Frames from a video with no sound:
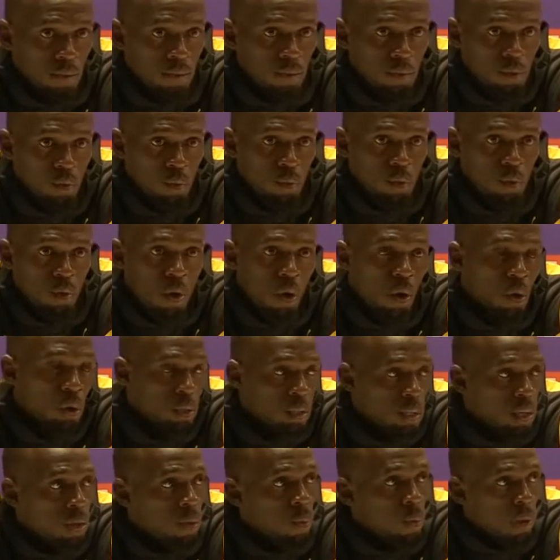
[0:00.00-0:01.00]
you go
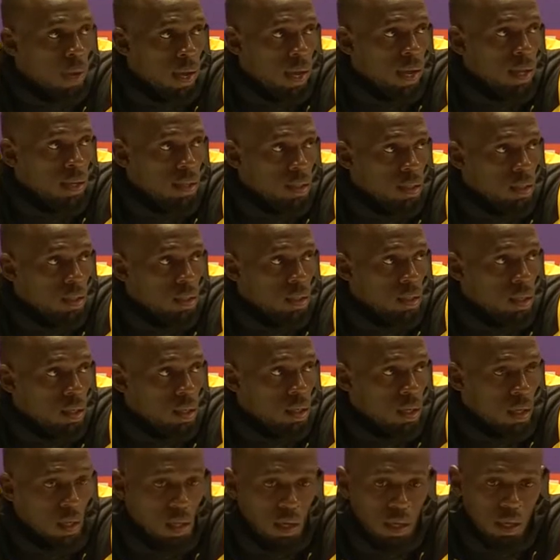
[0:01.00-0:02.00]
out of your way
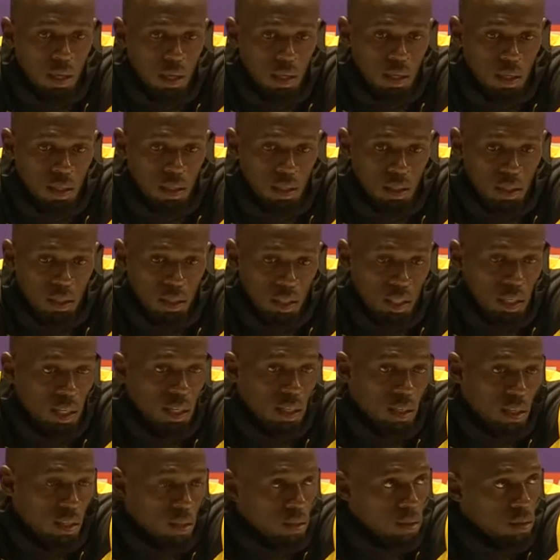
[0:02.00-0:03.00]
to
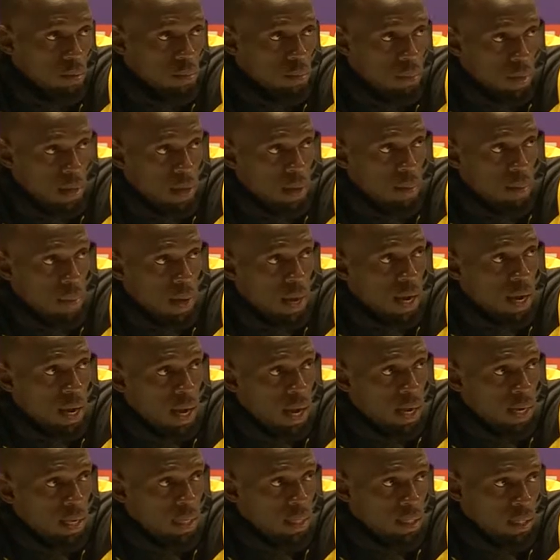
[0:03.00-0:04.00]
cheat to be a better
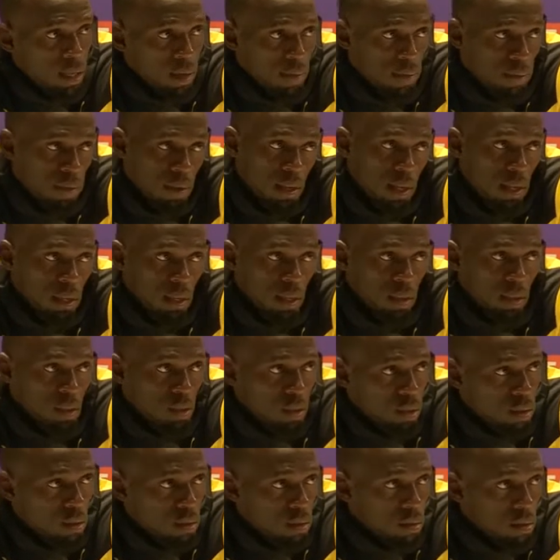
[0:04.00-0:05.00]
athlete, I feel like you
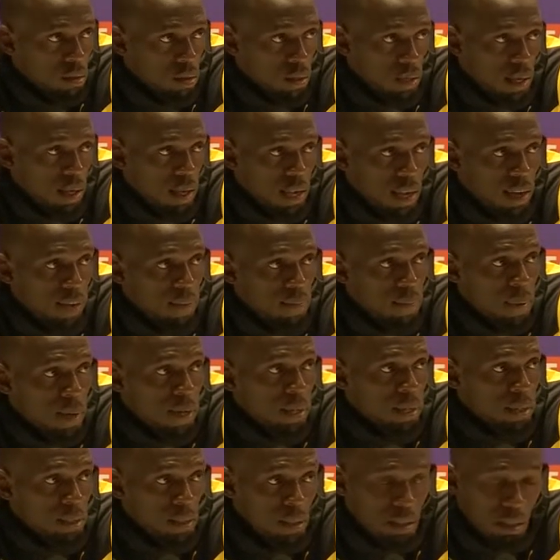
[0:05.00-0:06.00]
should get life
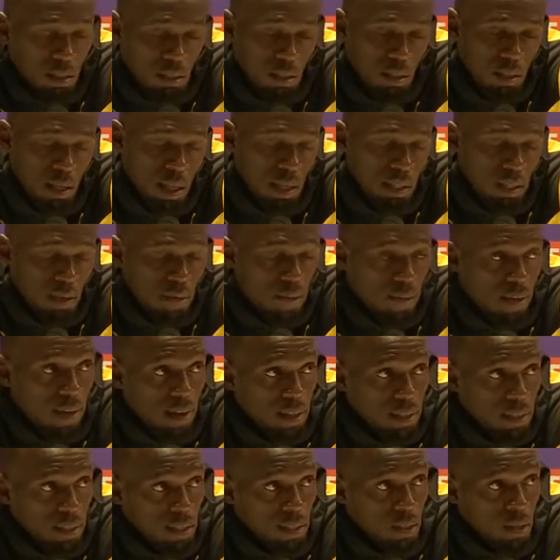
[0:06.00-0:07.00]
banned. That's a
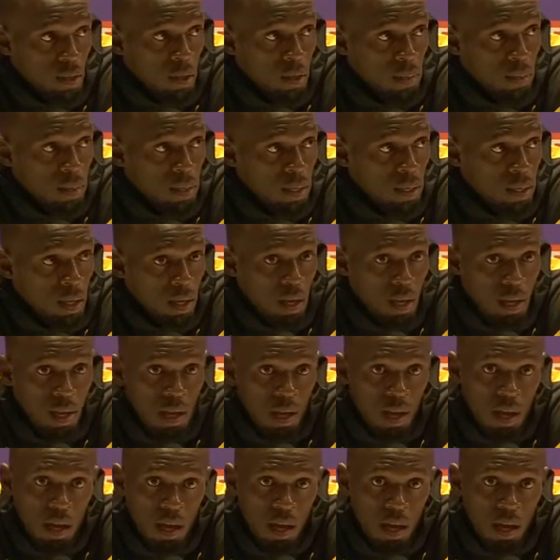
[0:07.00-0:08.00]
fact, you know what
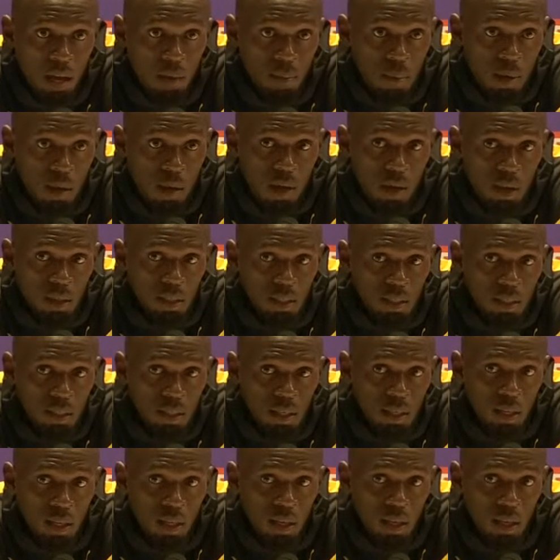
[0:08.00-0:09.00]
I mean? Because